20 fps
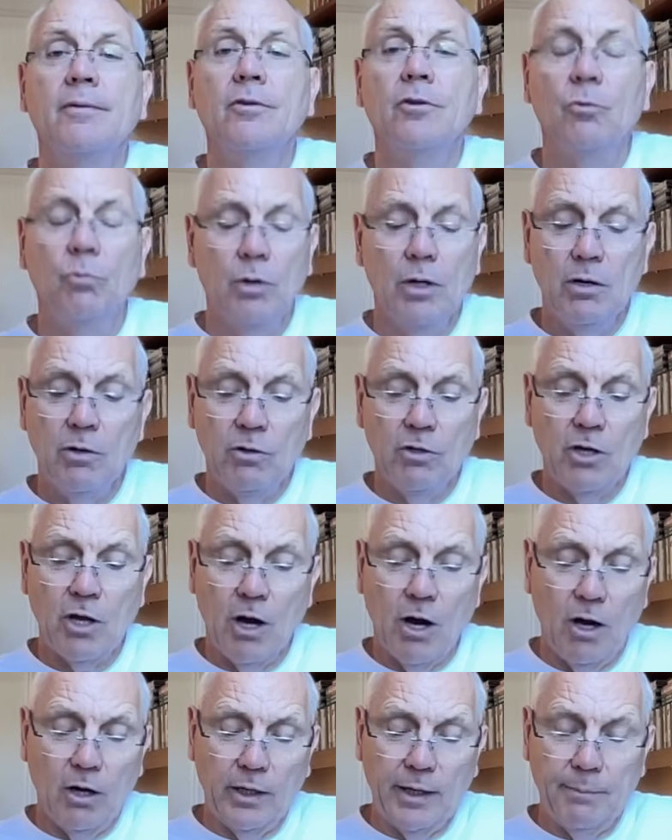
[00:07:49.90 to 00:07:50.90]
The World
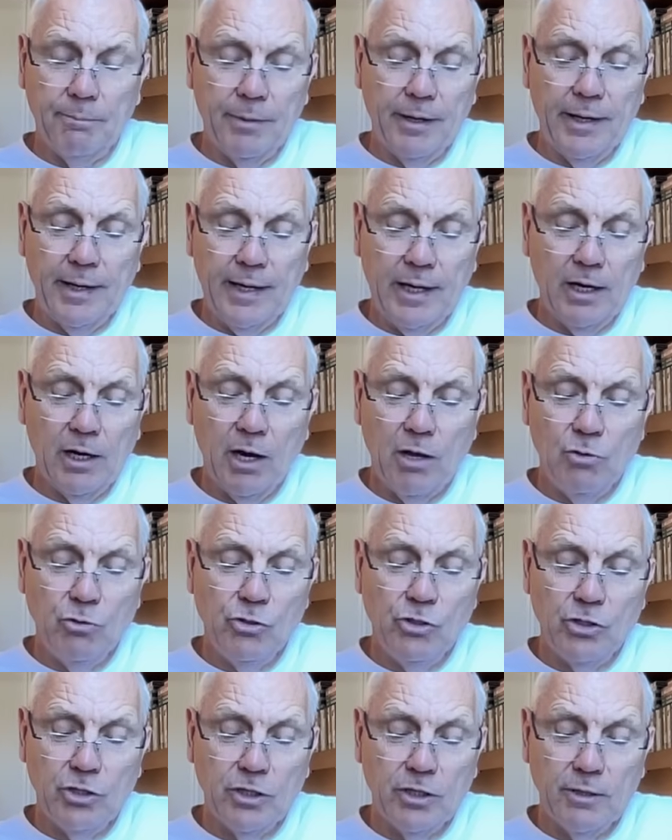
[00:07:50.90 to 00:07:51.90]
card, bringing
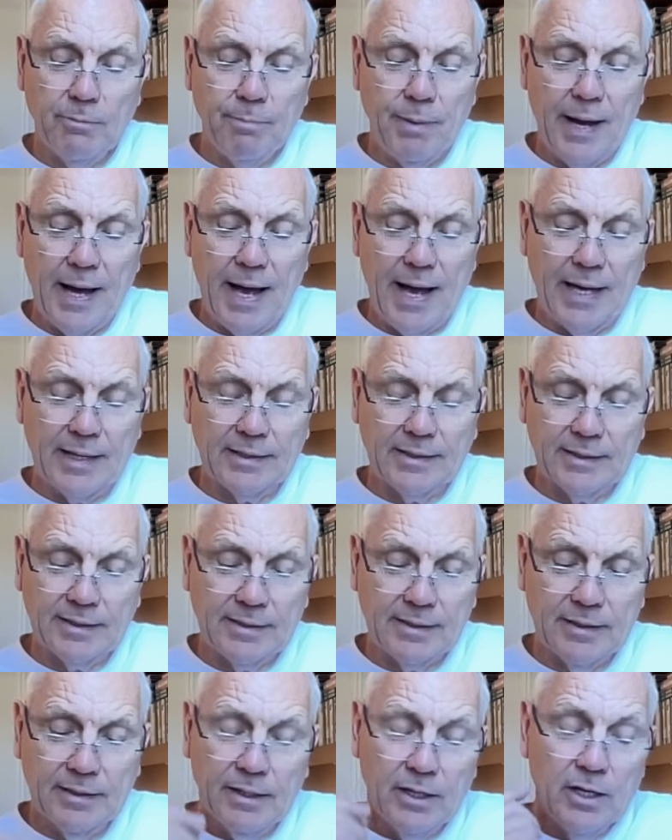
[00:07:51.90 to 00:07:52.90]
closure to the
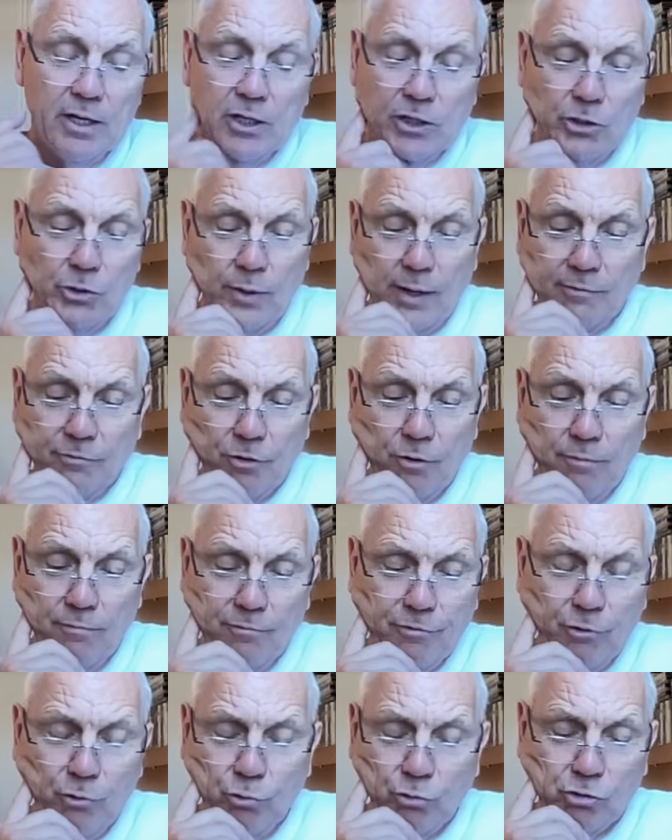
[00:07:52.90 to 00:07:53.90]
past. You have come
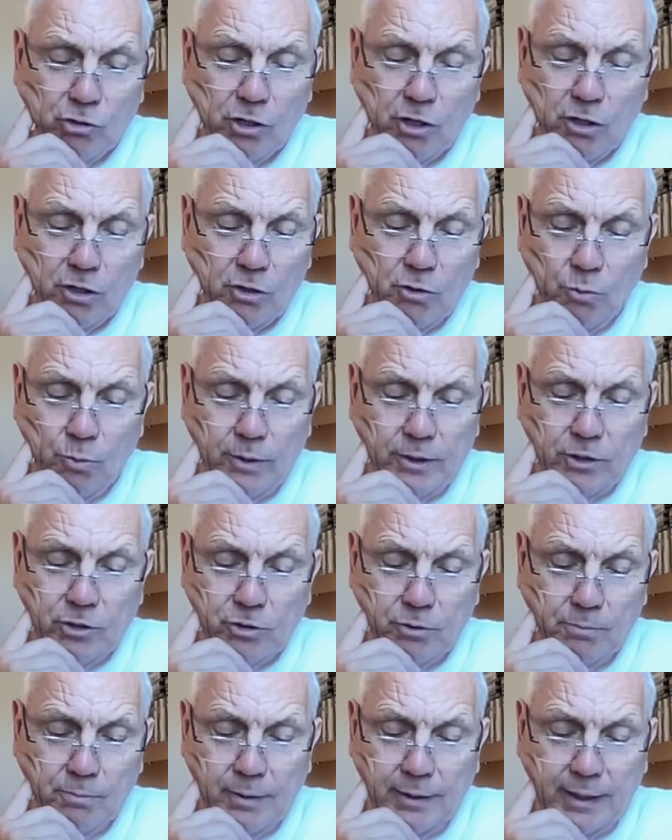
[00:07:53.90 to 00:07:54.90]
full circle with
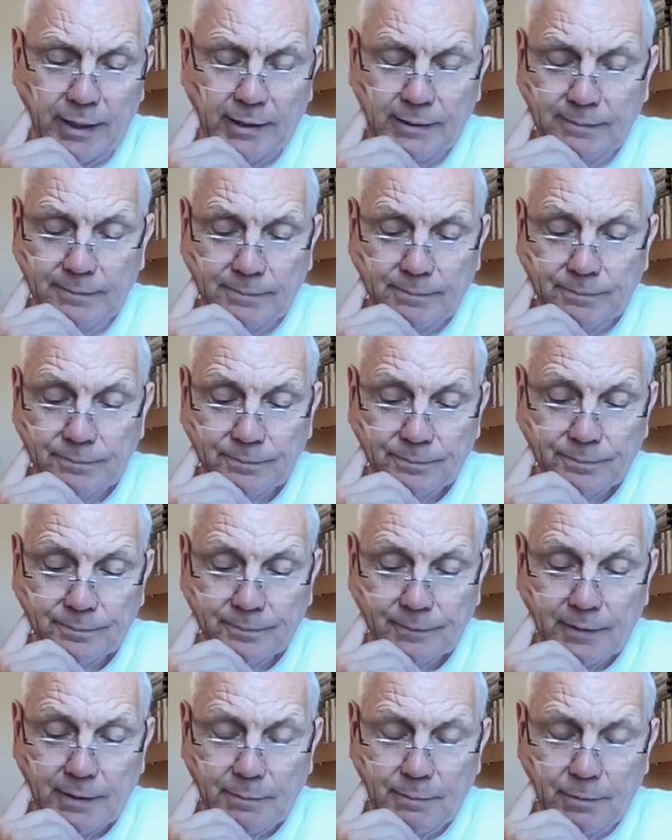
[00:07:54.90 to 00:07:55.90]
somebody,
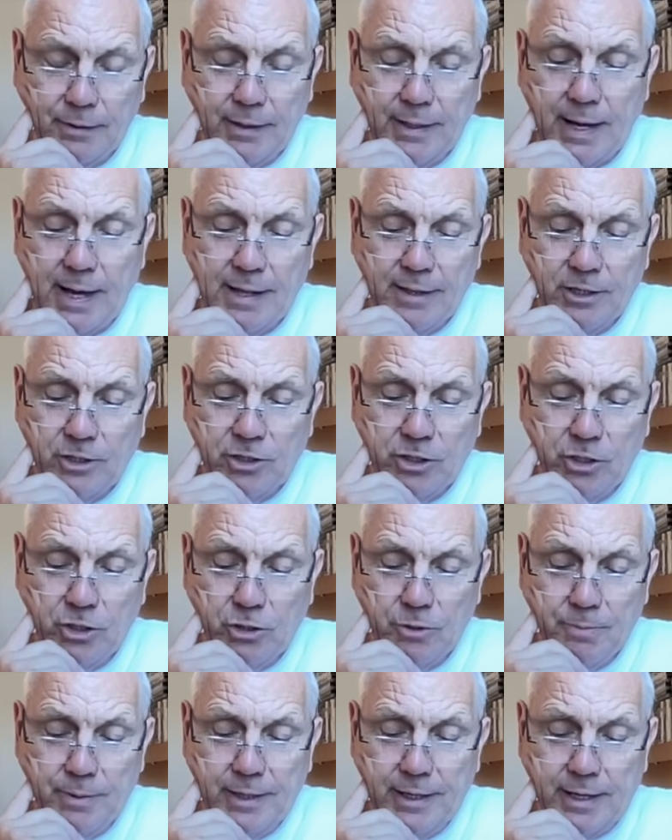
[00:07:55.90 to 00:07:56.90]
but now there's a
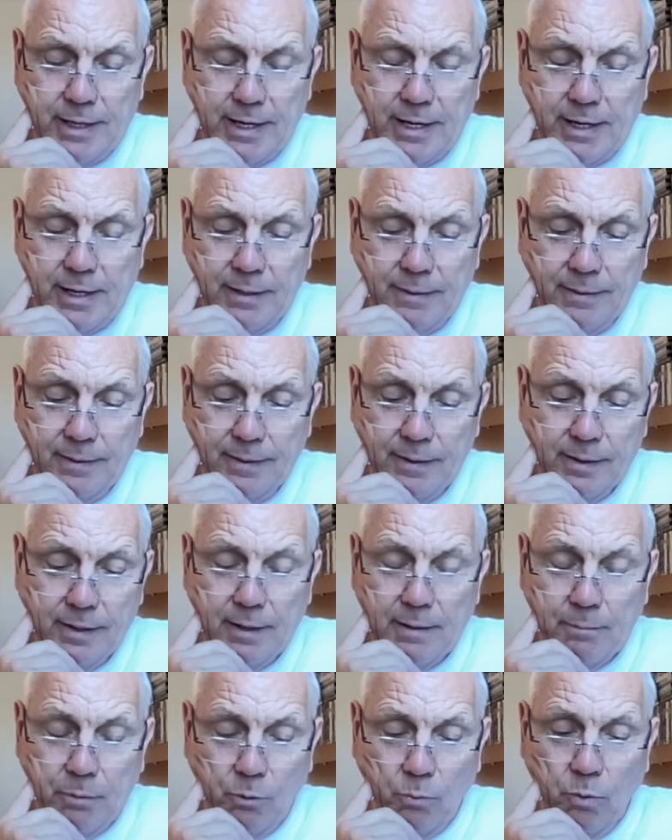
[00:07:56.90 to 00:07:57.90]
new beginning.
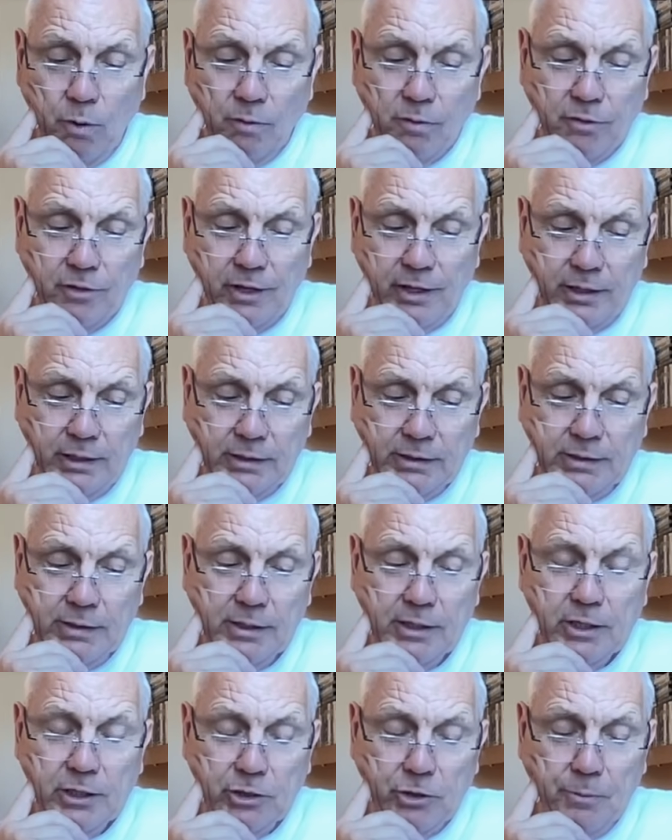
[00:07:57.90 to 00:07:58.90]
But one thing,
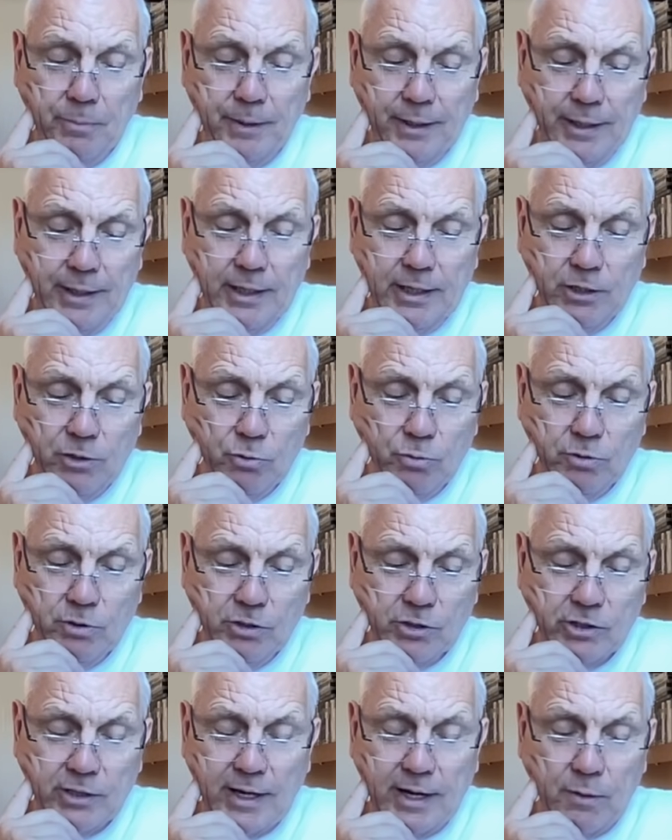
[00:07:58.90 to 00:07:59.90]
you're beginning to
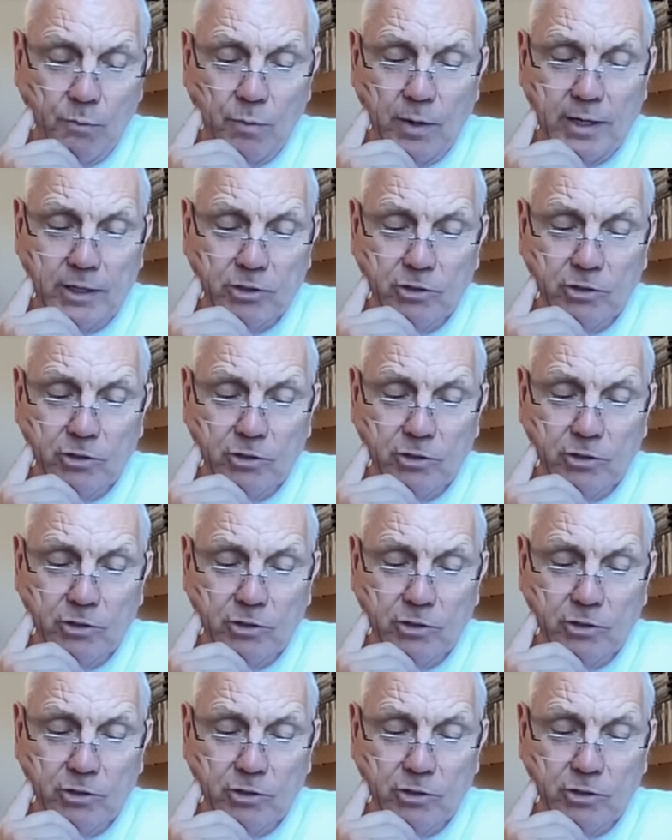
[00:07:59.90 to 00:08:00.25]
understand where